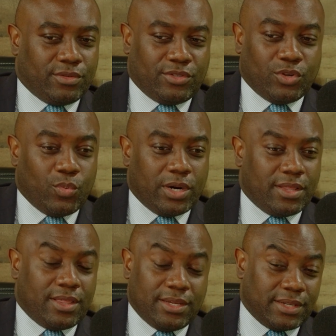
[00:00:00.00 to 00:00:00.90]
And so one of
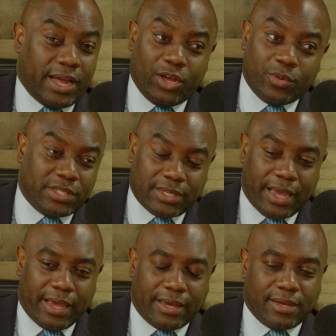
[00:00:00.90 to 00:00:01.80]
the things that I always
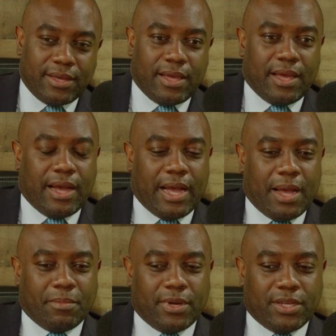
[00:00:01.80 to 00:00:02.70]
say
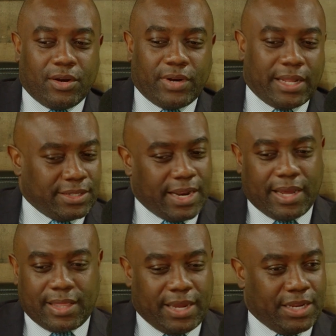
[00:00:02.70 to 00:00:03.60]
um, you know, not to
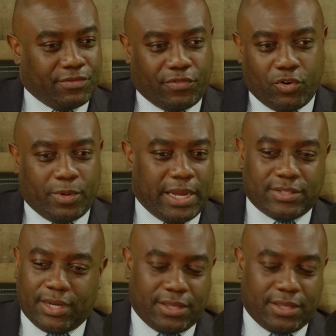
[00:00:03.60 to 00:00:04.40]
knock the idea of affordable housing.